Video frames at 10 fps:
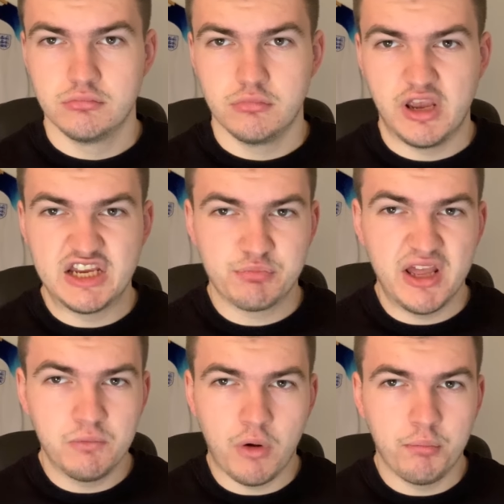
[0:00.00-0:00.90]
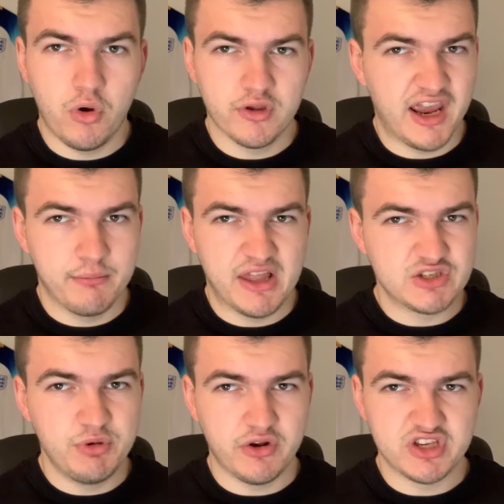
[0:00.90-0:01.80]
He's played one more game, let's
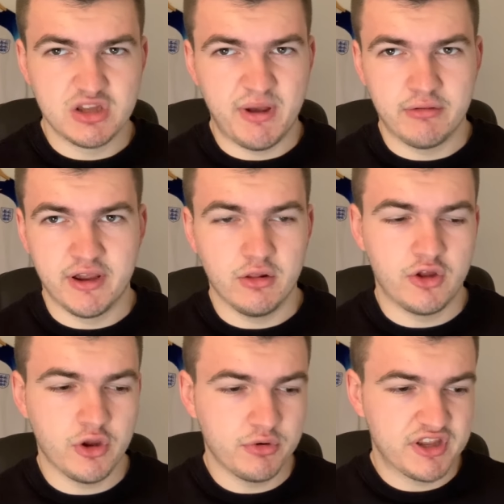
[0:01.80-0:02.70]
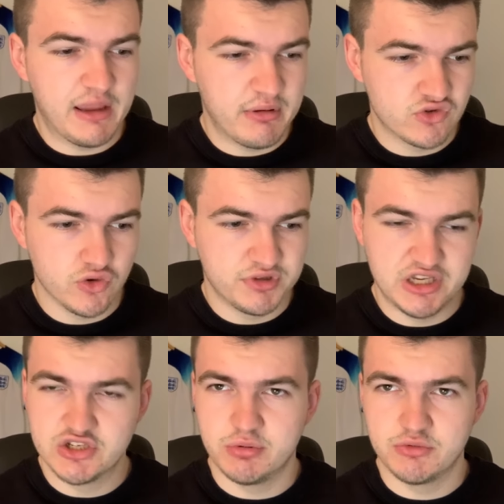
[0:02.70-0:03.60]
be honest about it. Look, I don't want to keep interrupt to
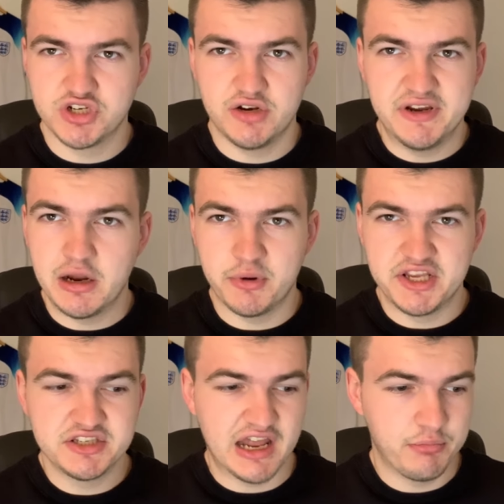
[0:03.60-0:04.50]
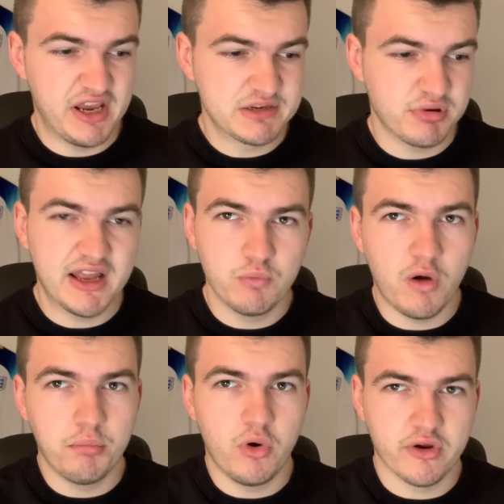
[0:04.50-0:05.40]
this when I'm trying to read out what he said, but he's played
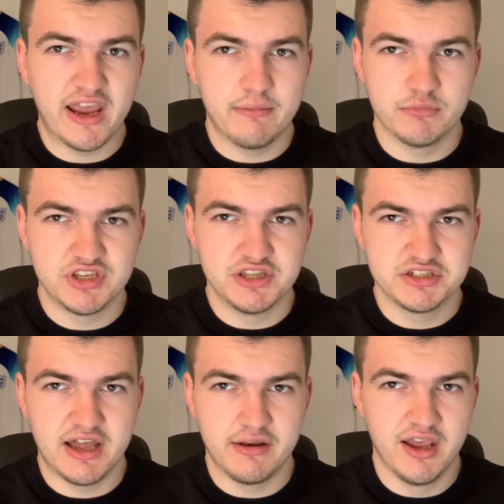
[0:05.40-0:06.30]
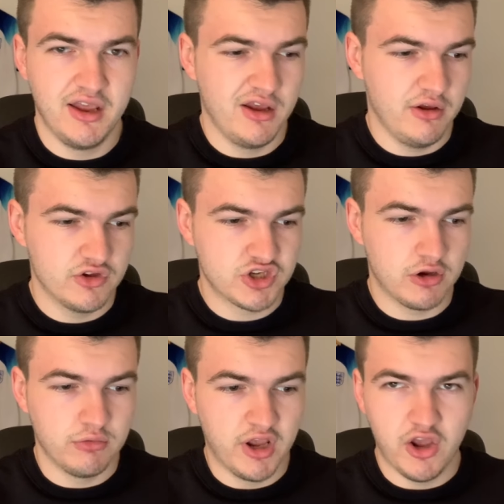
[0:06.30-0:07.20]
one more game since then.
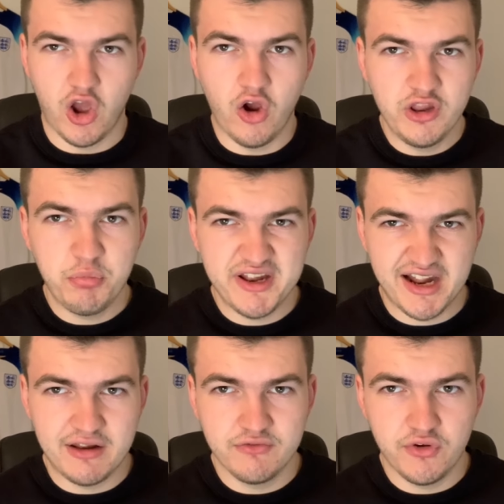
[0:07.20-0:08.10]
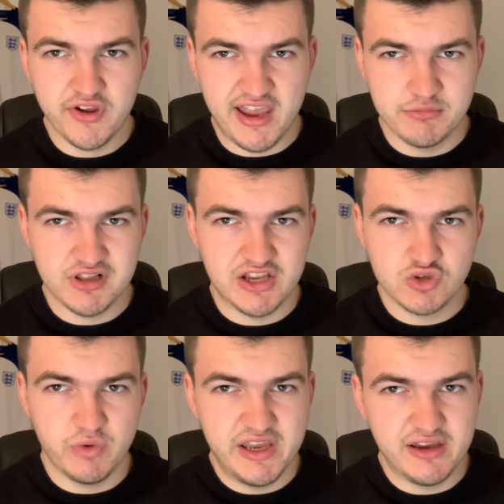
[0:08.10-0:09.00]
So, only played a handful of games last
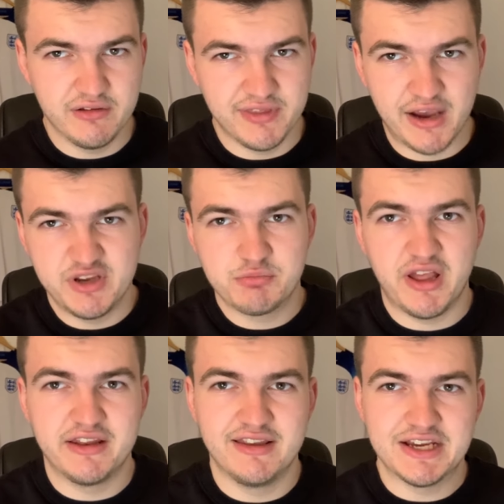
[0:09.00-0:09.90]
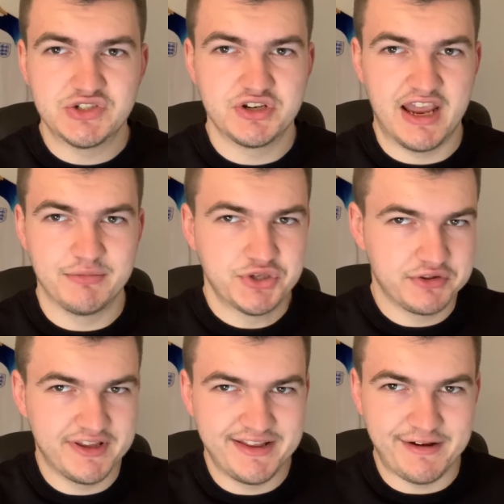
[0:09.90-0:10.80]
week. Now he's played an extra game.
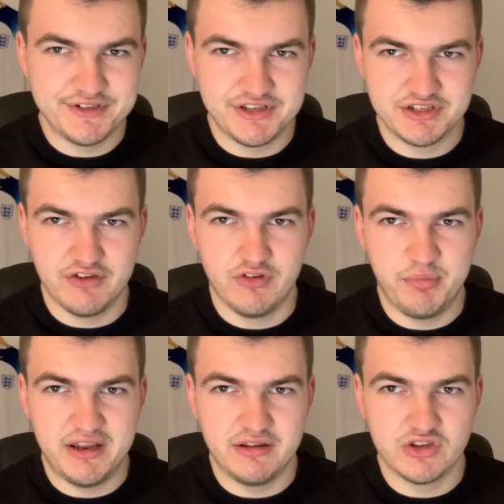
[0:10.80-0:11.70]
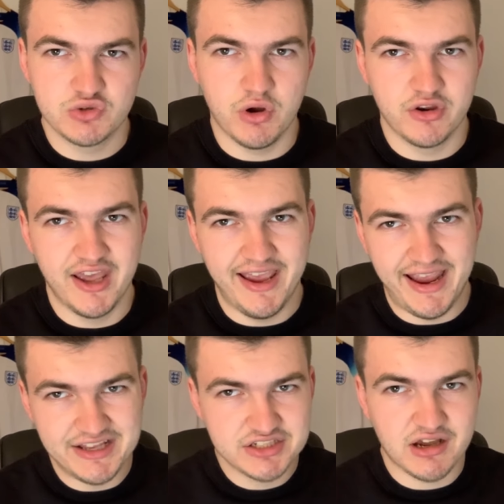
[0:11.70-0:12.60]
Suddenly, now he's deserving of being in the squad,
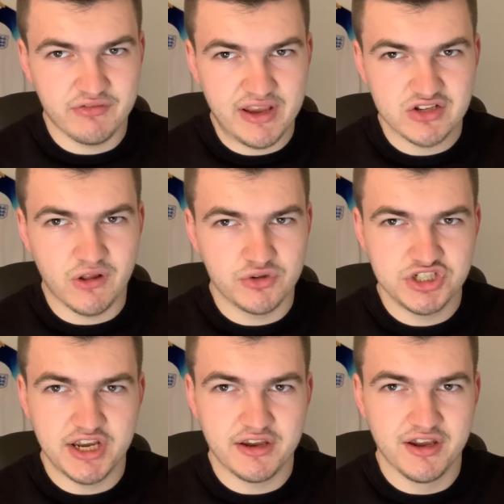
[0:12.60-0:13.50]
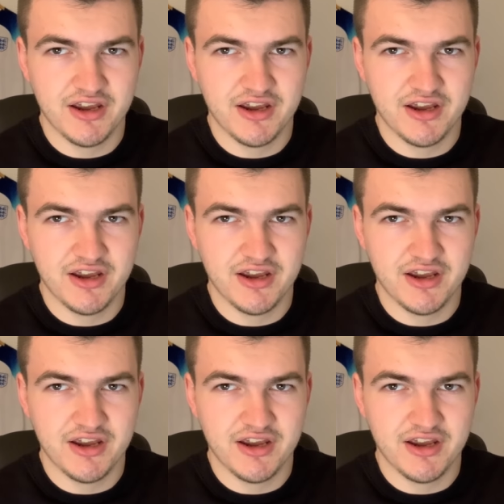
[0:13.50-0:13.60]
in Southgate's logic.